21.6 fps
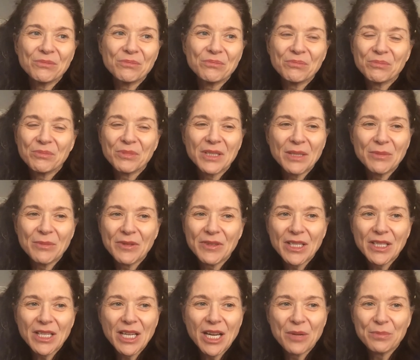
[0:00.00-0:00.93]
some of
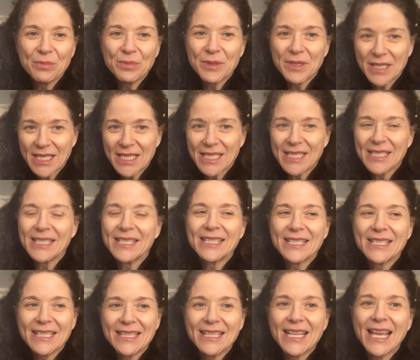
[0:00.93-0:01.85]
the
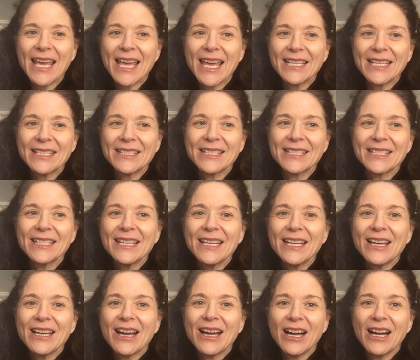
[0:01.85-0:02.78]
companies that
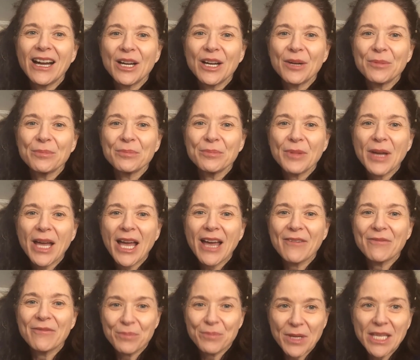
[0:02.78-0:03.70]

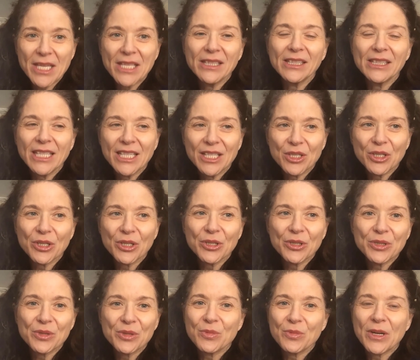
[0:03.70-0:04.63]
have been
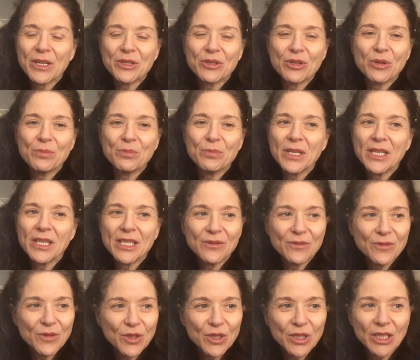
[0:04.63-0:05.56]
leaders, whether it be
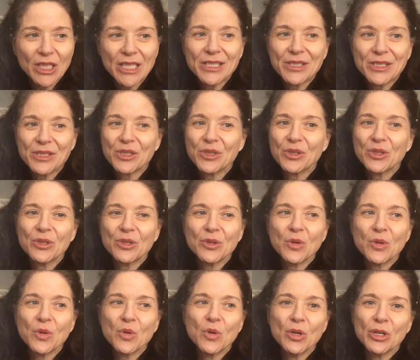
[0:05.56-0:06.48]
in fertilizer
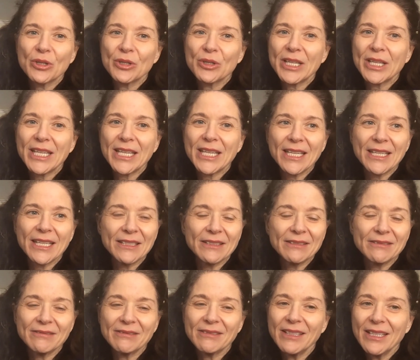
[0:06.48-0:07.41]
or in
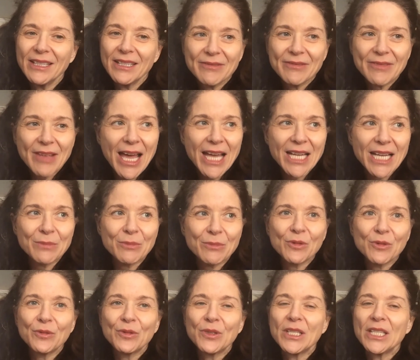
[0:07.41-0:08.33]

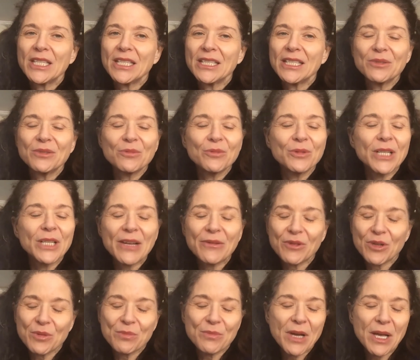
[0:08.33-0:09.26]
animal feed,
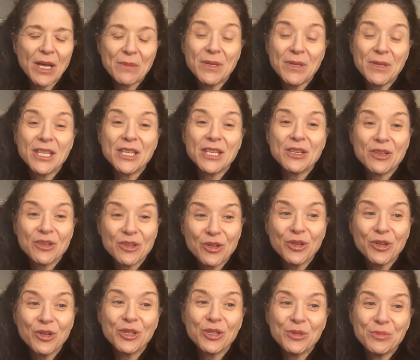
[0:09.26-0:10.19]
whatever it might be,
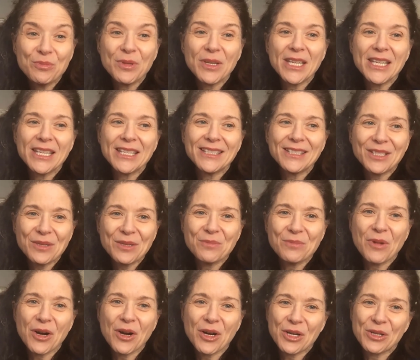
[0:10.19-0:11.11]
could be
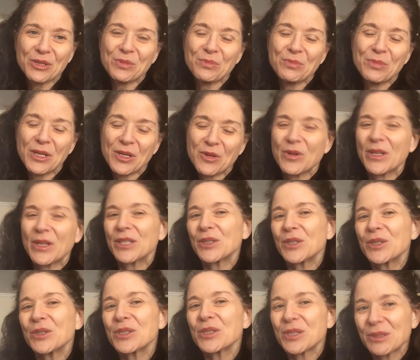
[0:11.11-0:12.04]
tomorrow's big winners.